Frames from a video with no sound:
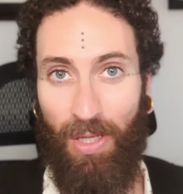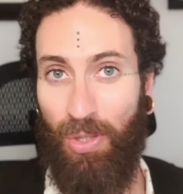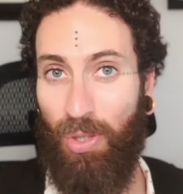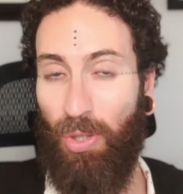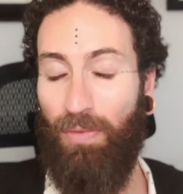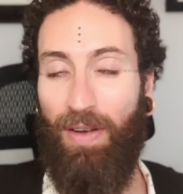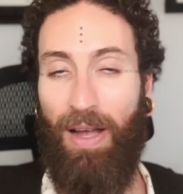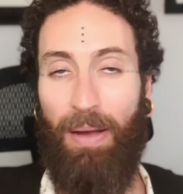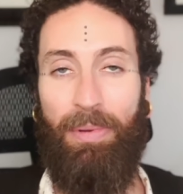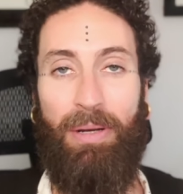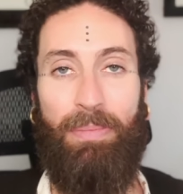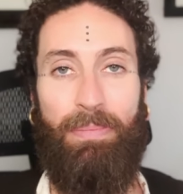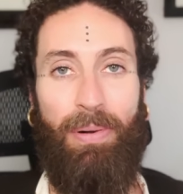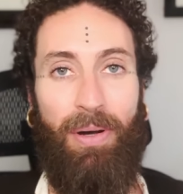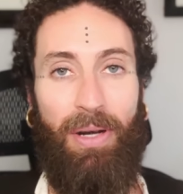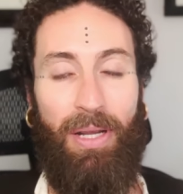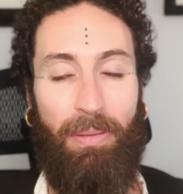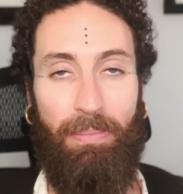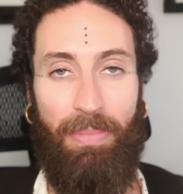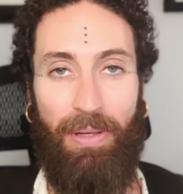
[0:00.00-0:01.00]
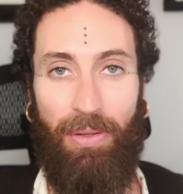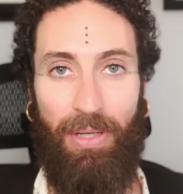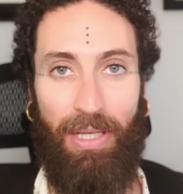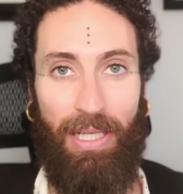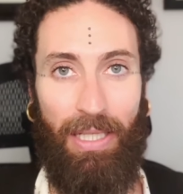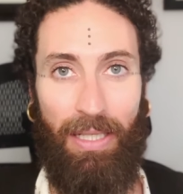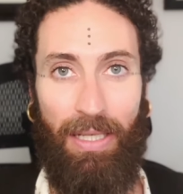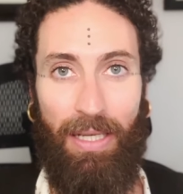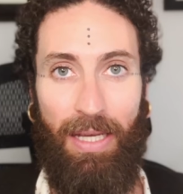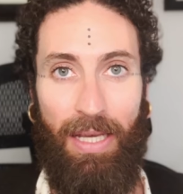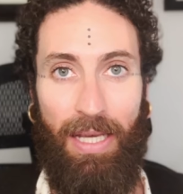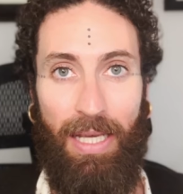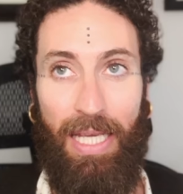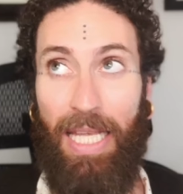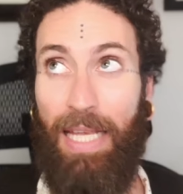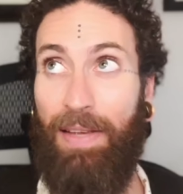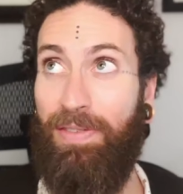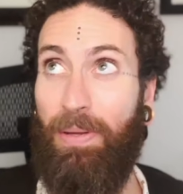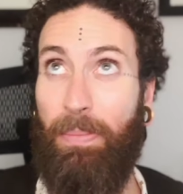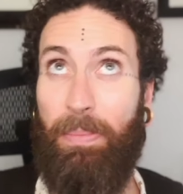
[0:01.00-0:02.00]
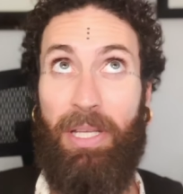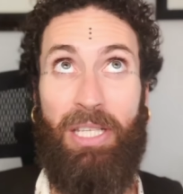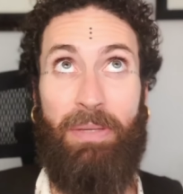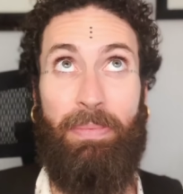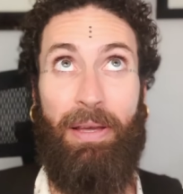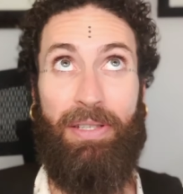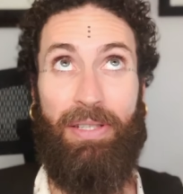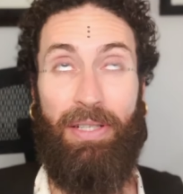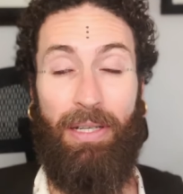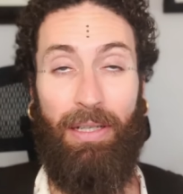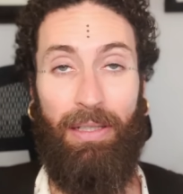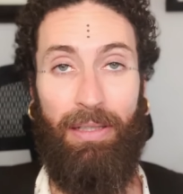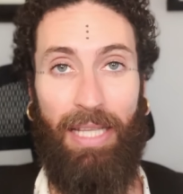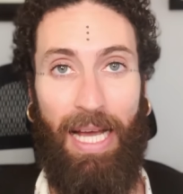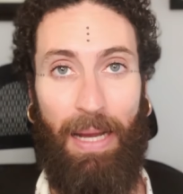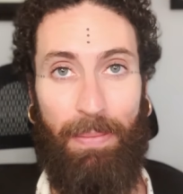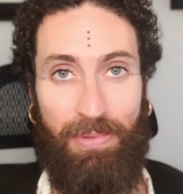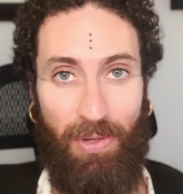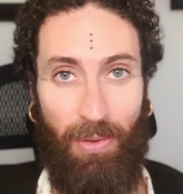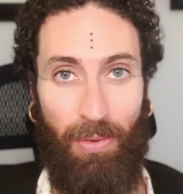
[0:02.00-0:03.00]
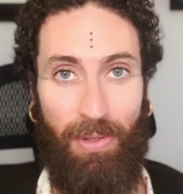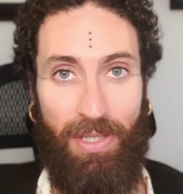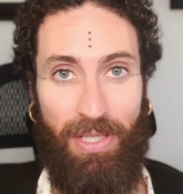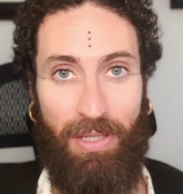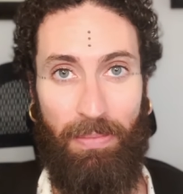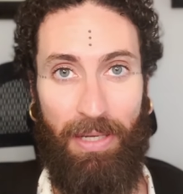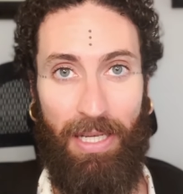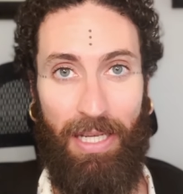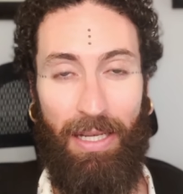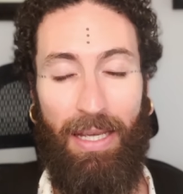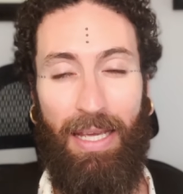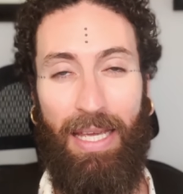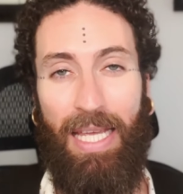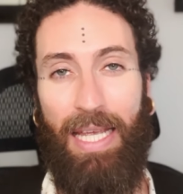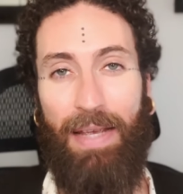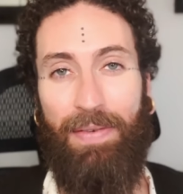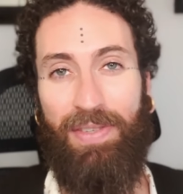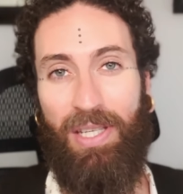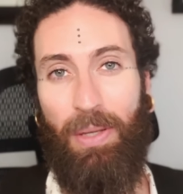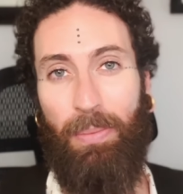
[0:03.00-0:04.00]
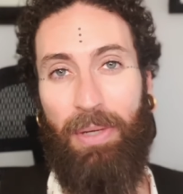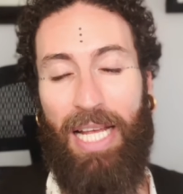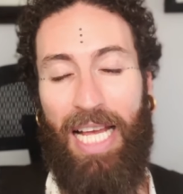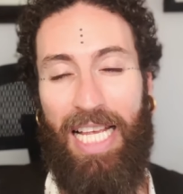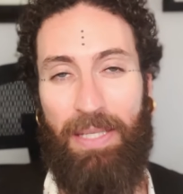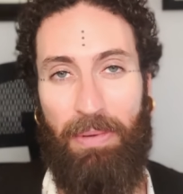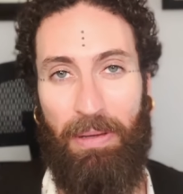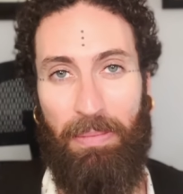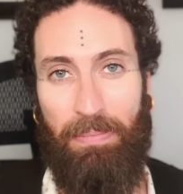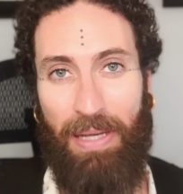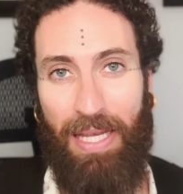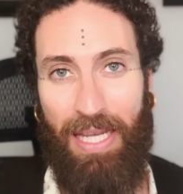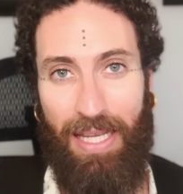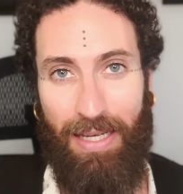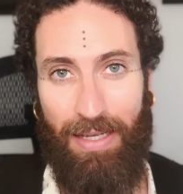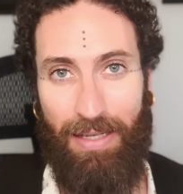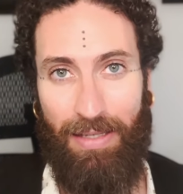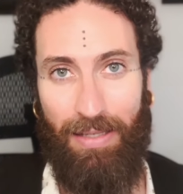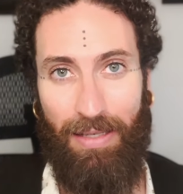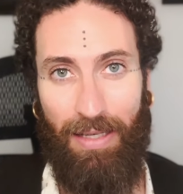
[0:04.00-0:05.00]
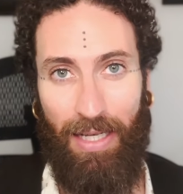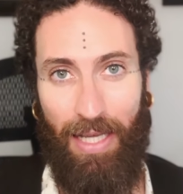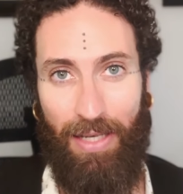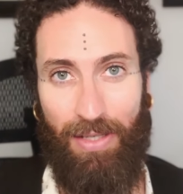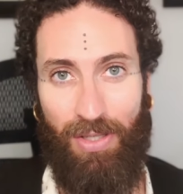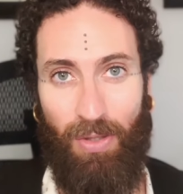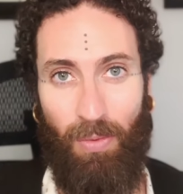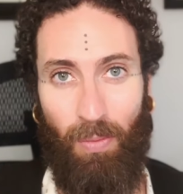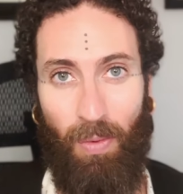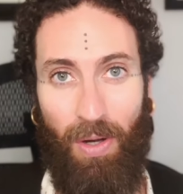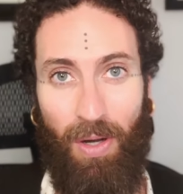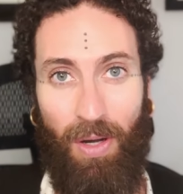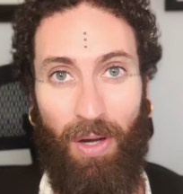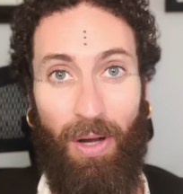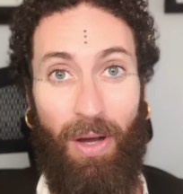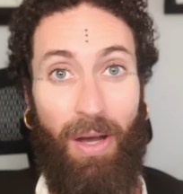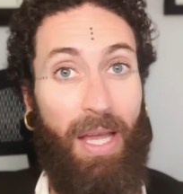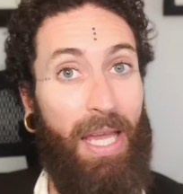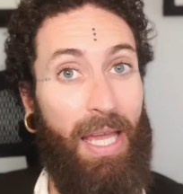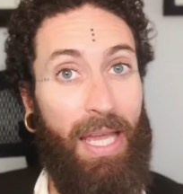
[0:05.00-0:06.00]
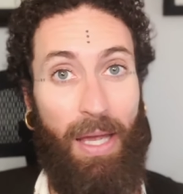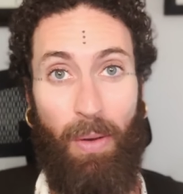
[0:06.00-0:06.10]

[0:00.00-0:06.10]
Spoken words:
So if I'm in a burning building, if something's about to collapse onto me, if someone has me pinned against a wall,